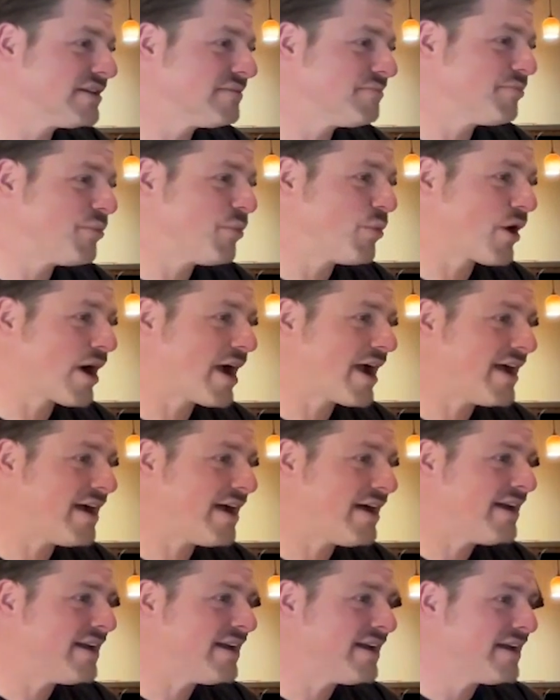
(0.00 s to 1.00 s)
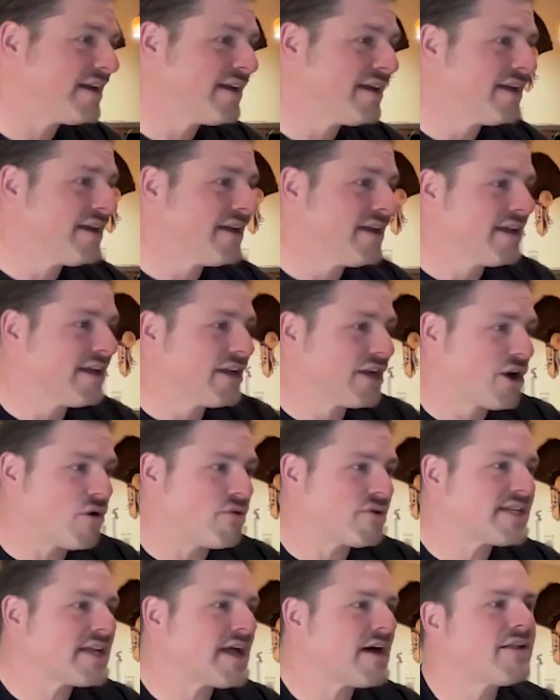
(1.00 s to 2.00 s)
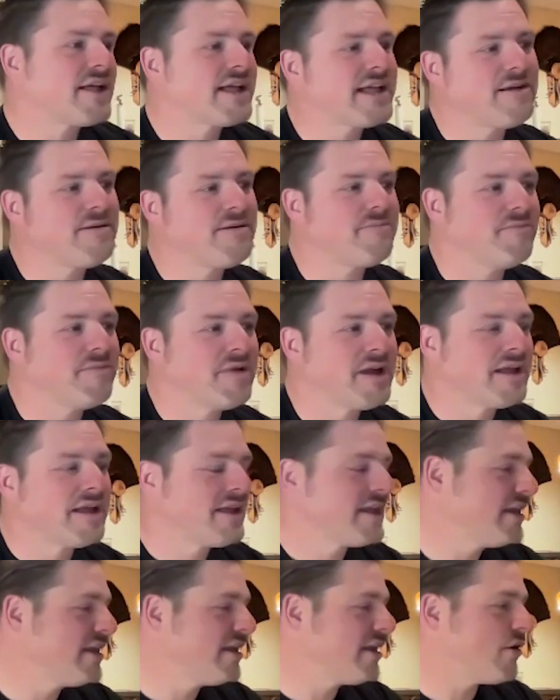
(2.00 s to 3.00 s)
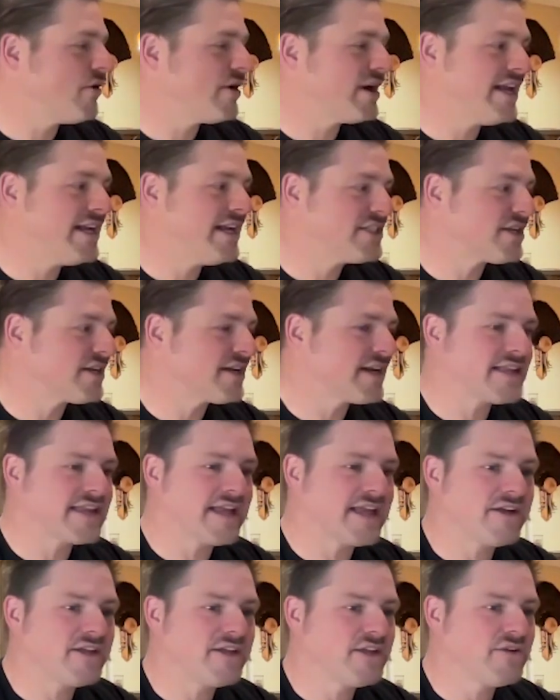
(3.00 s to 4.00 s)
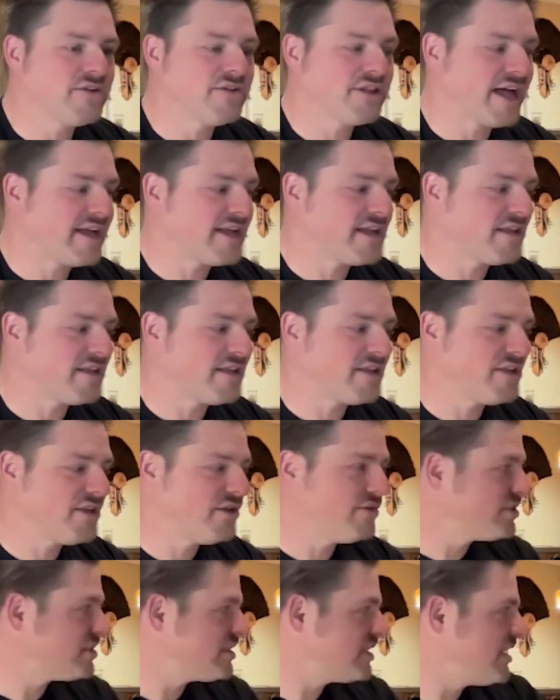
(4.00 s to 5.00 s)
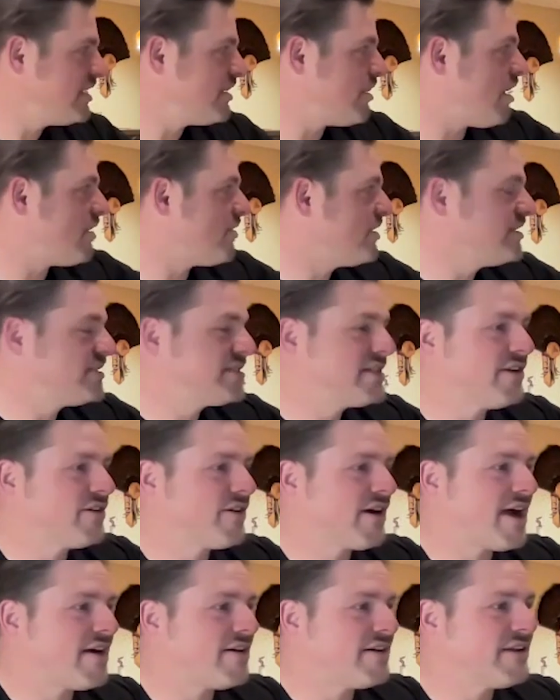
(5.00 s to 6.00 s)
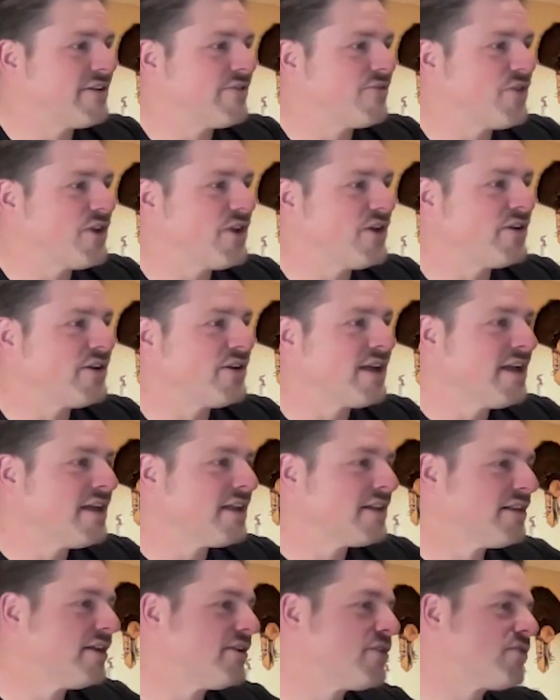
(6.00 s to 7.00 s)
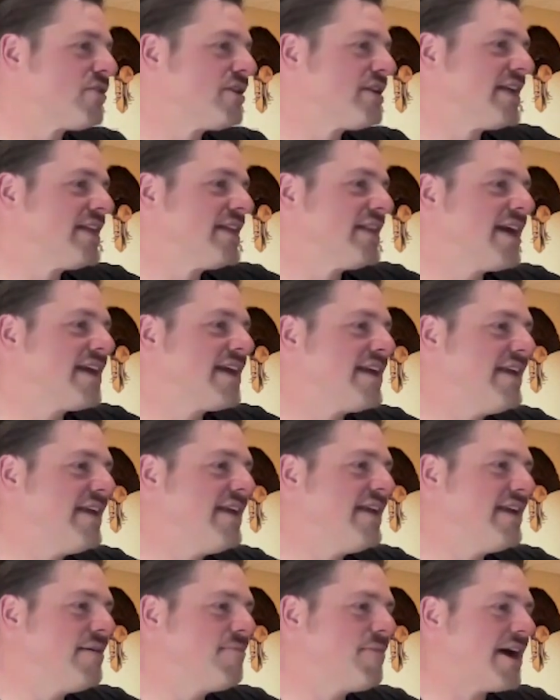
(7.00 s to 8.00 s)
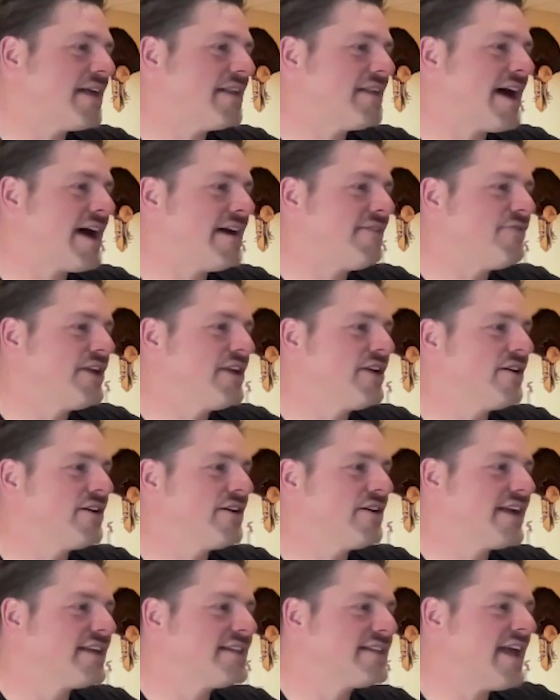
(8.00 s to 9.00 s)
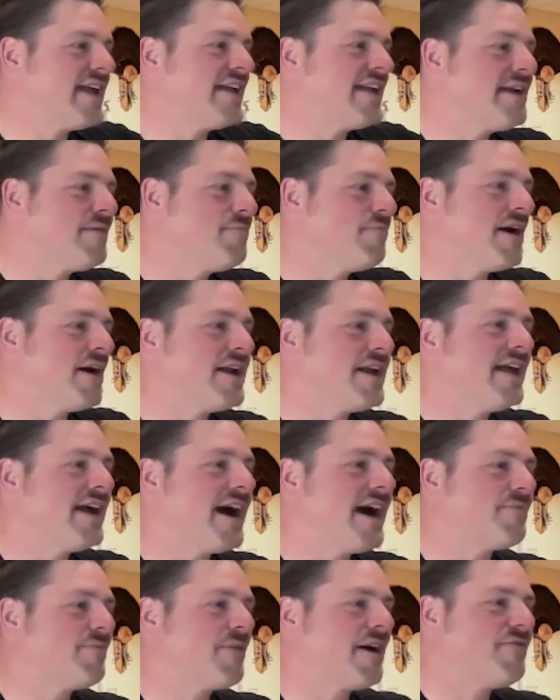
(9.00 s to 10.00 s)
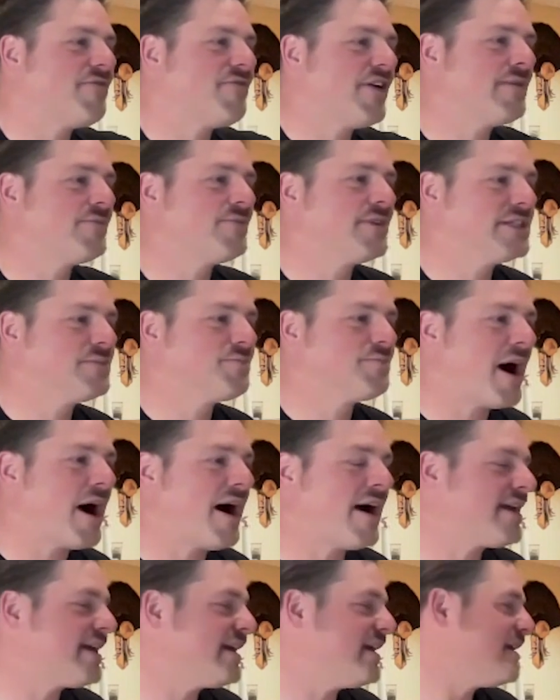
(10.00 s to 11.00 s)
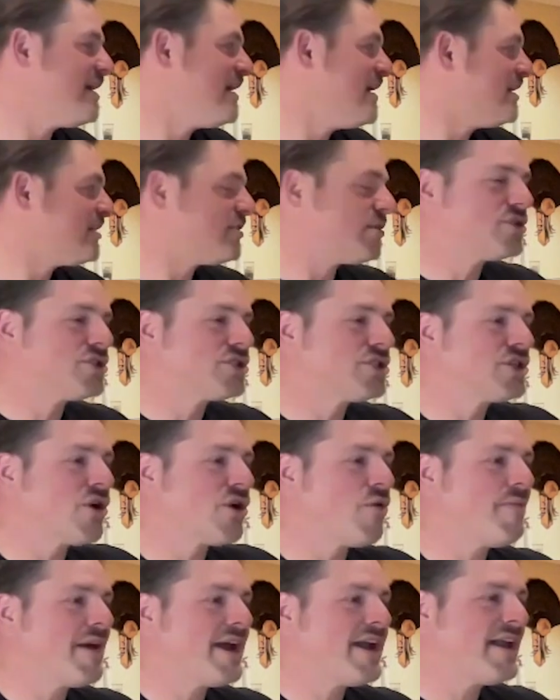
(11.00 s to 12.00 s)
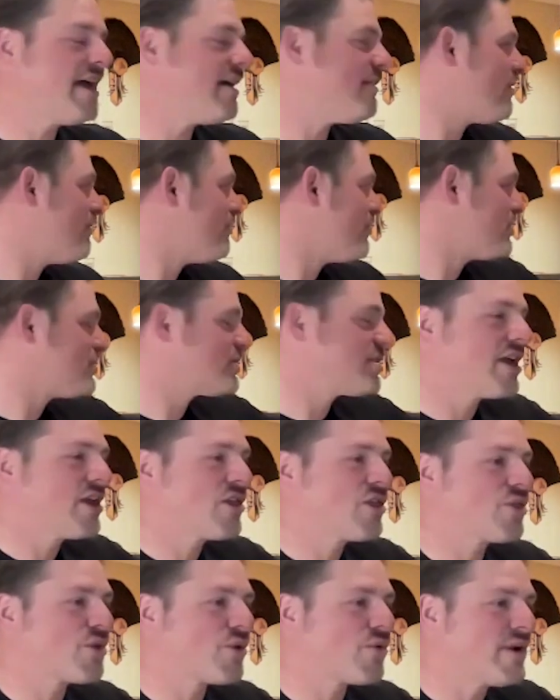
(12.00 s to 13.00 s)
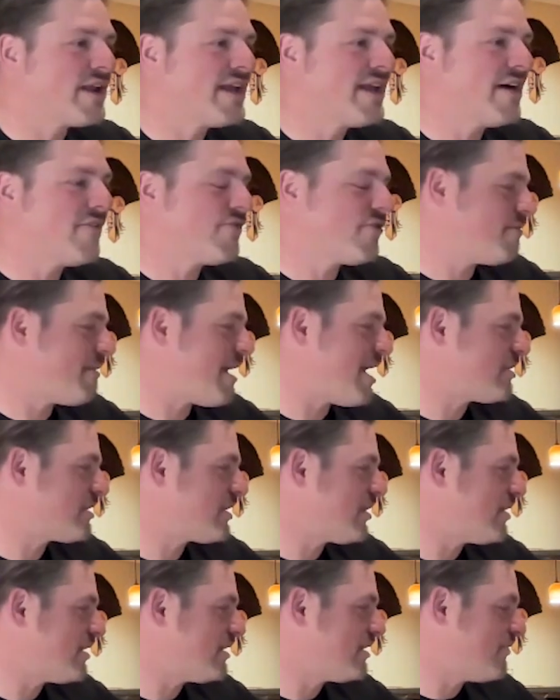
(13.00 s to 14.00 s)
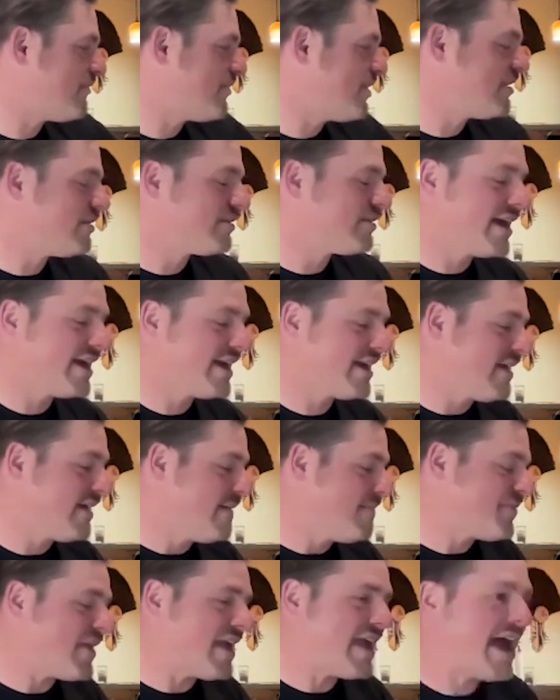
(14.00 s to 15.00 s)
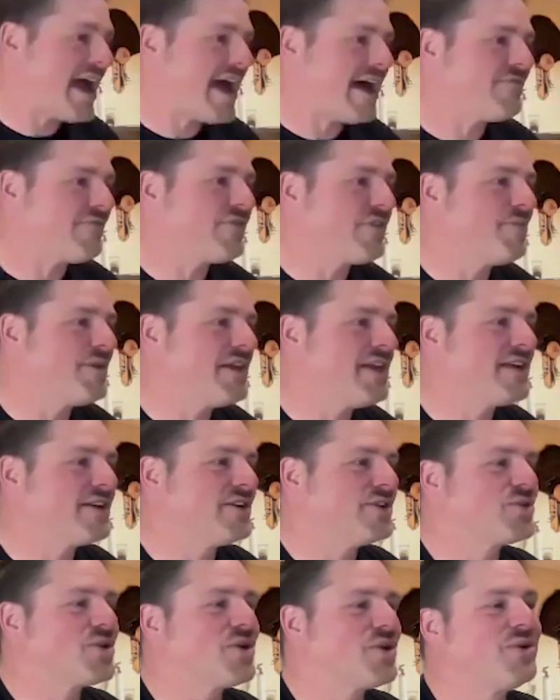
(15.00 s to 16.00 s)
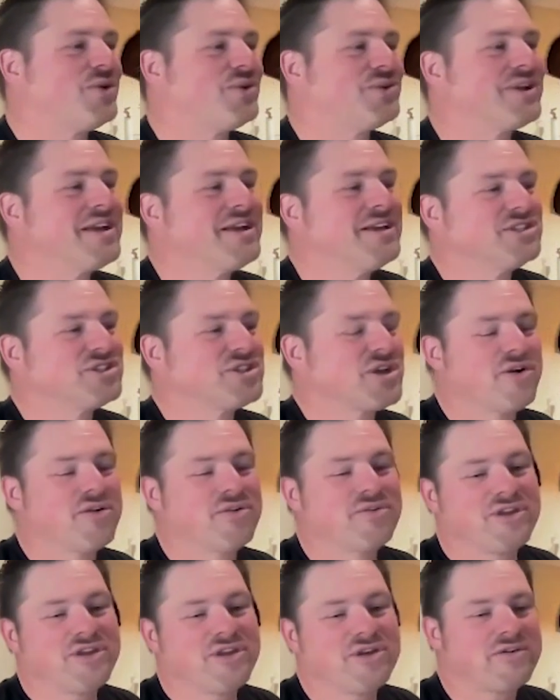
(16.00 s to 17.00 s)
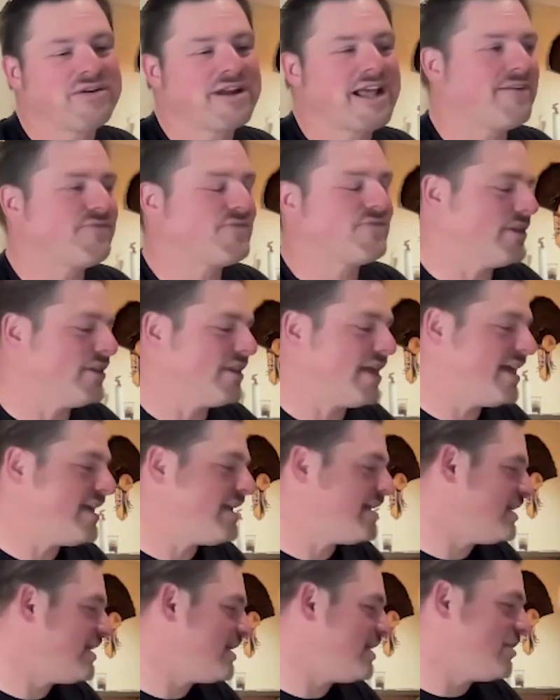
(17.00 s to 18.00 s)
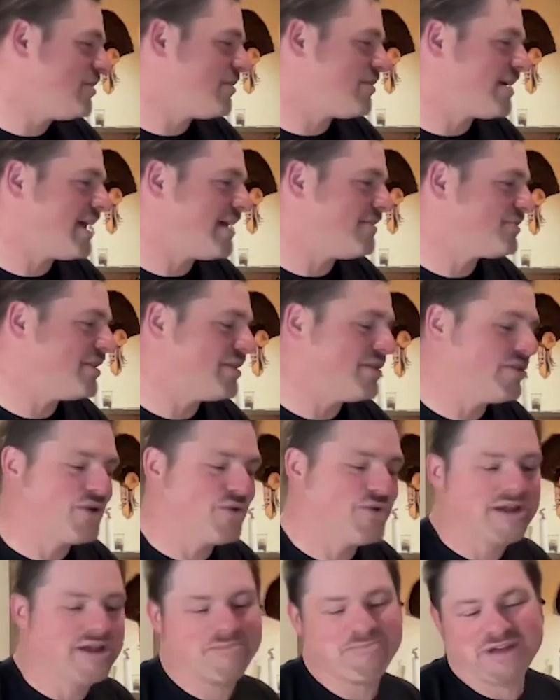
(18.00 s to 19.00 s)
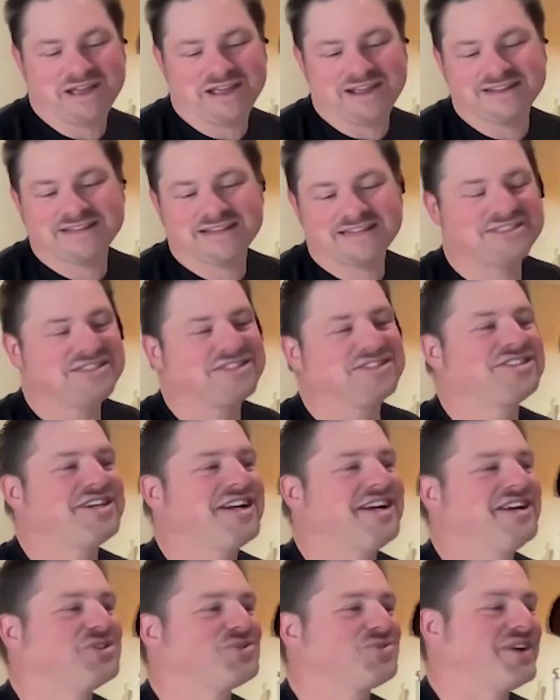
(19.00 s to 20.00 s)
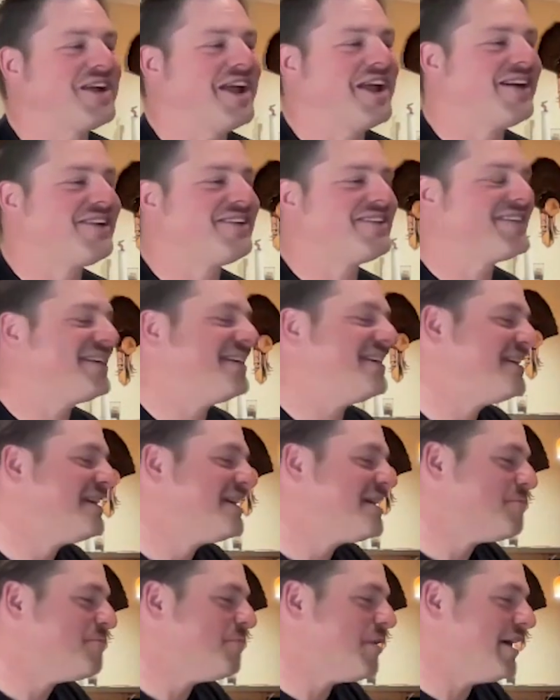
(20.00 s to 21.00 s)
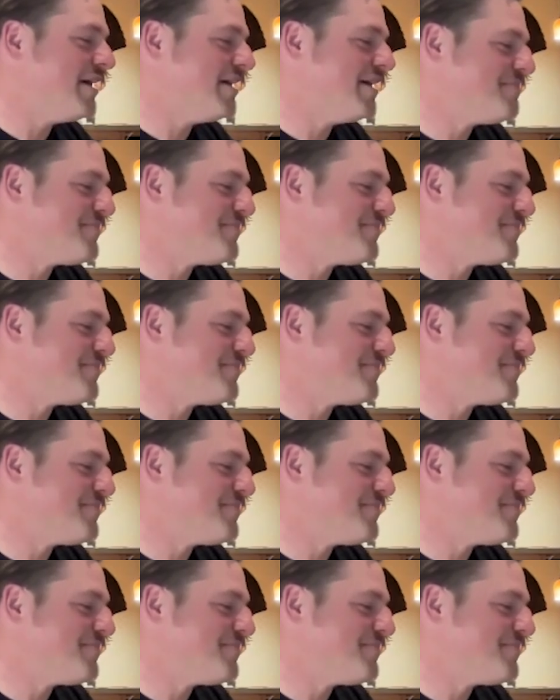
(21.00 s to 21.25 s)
where I hunt, go tell him, you know, and he's going to tell you, like, do you see all these deer out in the field, literally like eating my livelihood, like taking money out of my family's pocket? There's so many of them. There's like 30 of them out there in the field. Like, they have to be controlled. So you don't have to like it. You don't have to do it, but it doesn't change reality. But